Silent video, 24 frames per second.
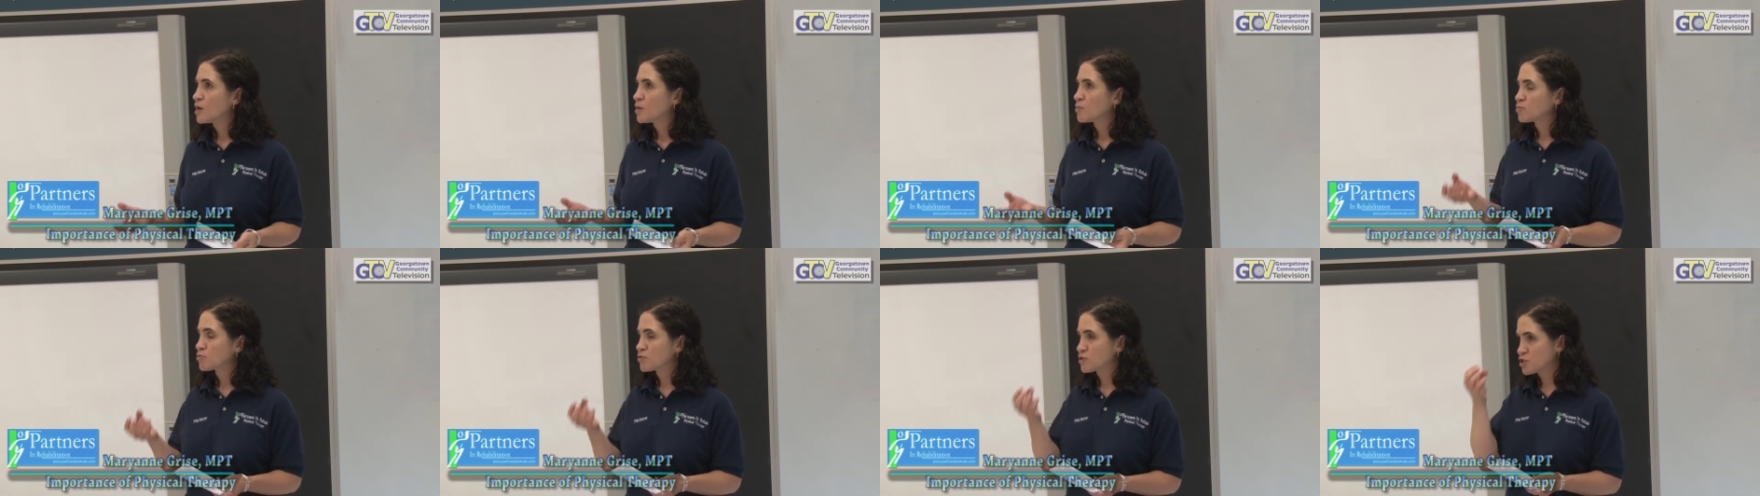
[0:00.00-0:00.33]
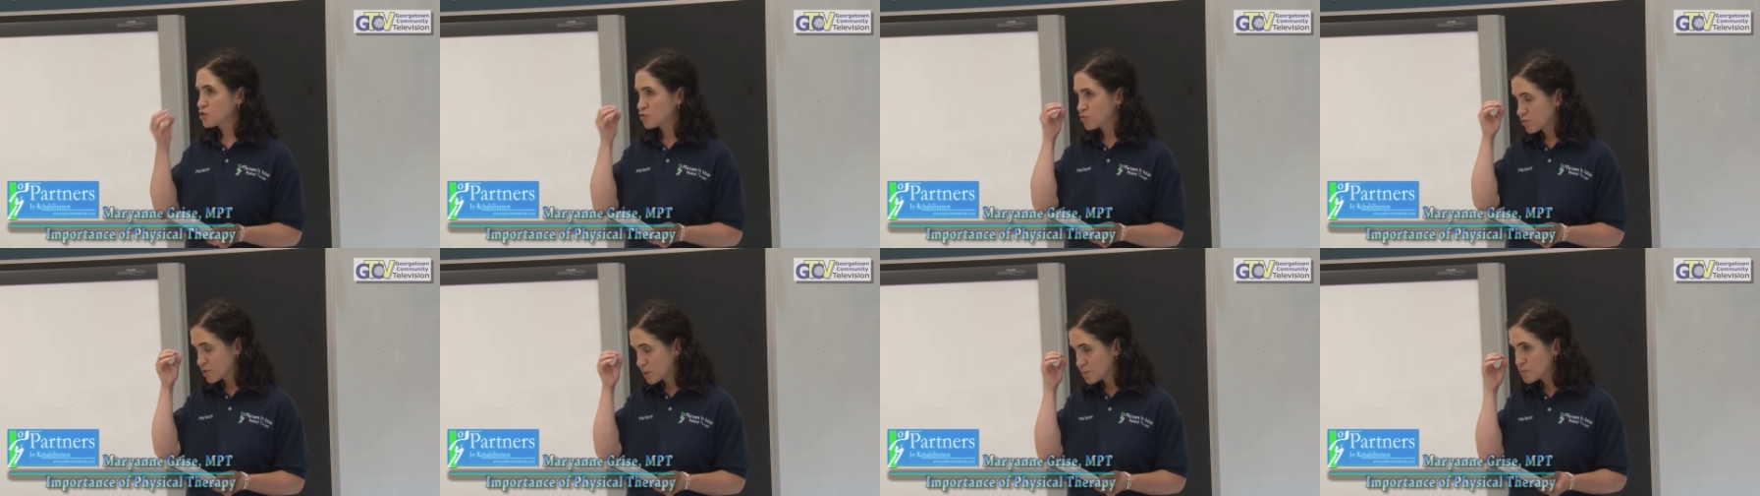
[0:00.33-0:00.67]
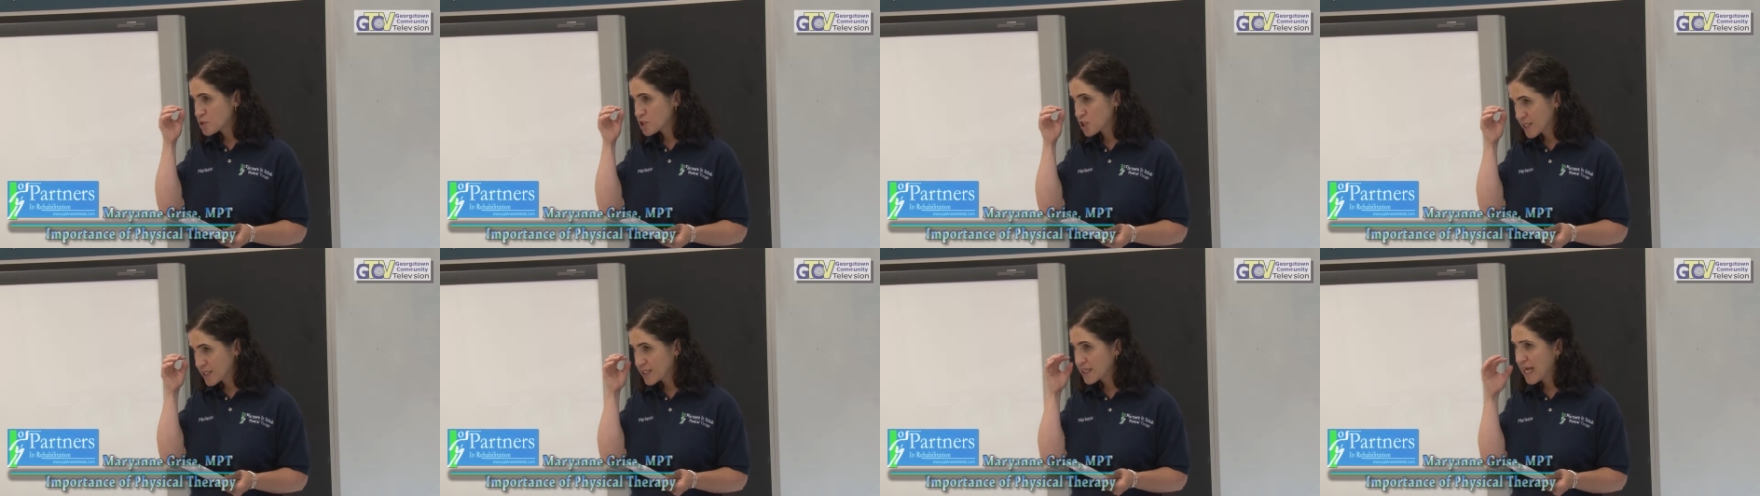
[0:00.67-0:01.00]

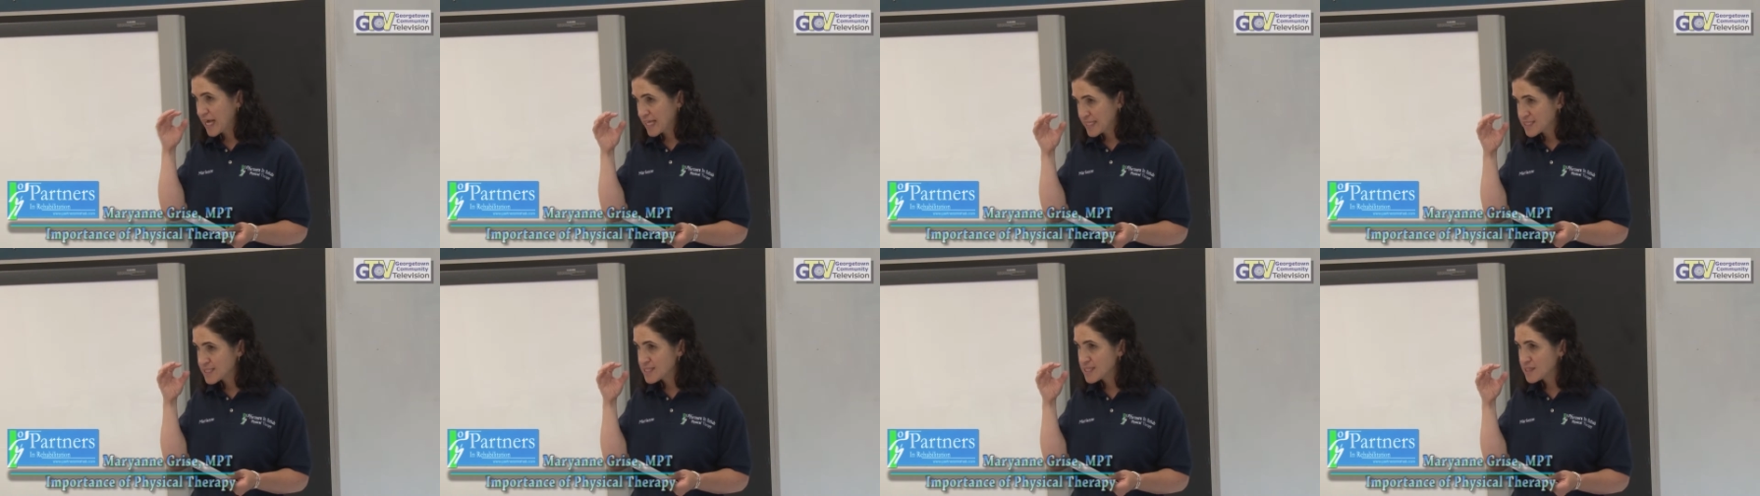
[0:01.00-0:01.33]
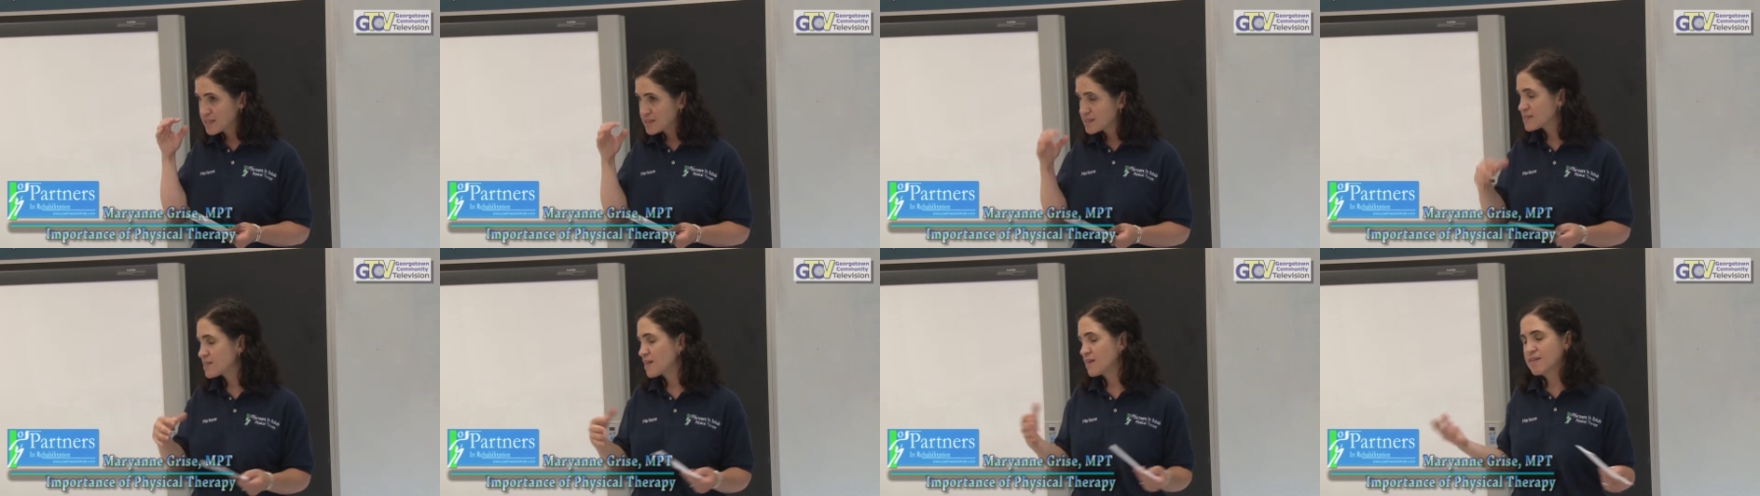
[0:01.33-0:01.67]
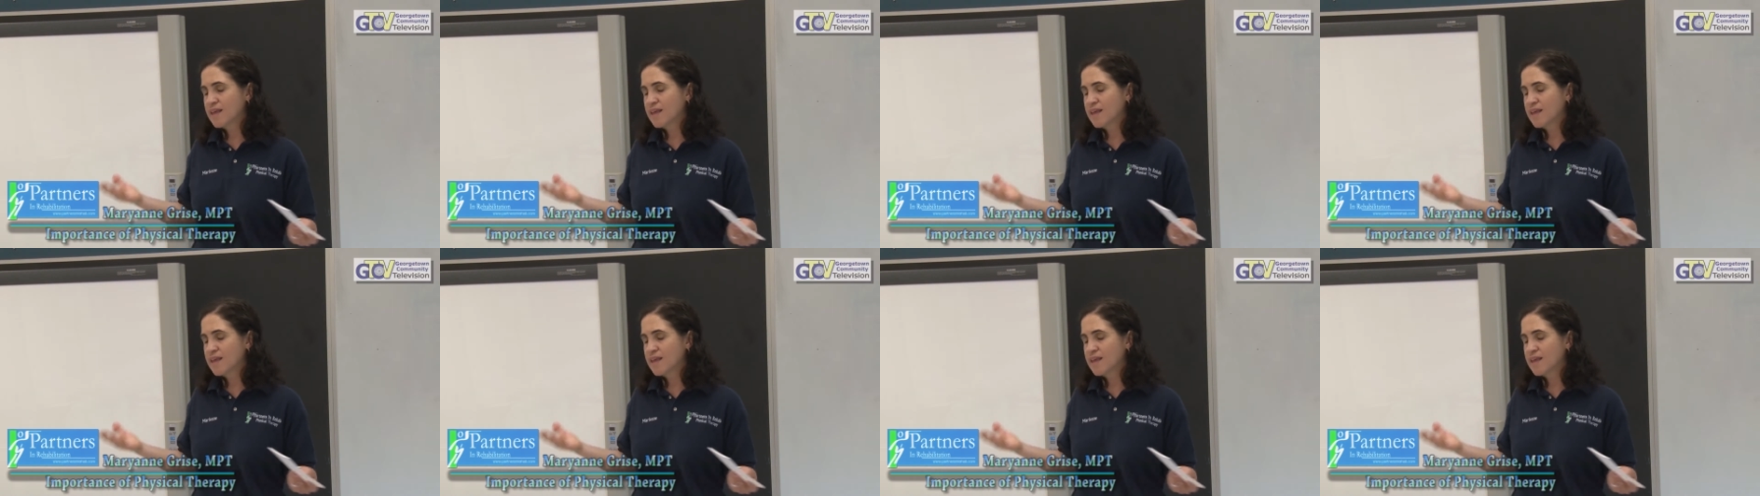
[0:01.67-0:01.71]
prescription lenses,